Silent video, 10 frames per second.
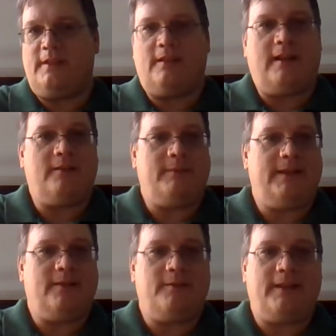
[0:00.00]
You know, how do we
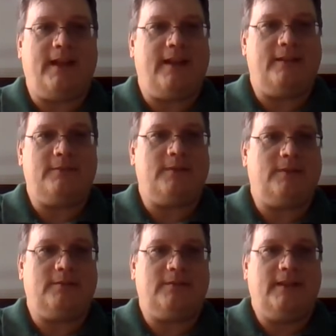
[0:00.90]
know that?
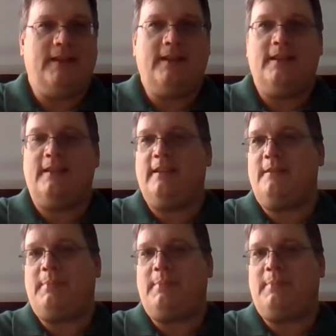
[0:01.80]
Well, think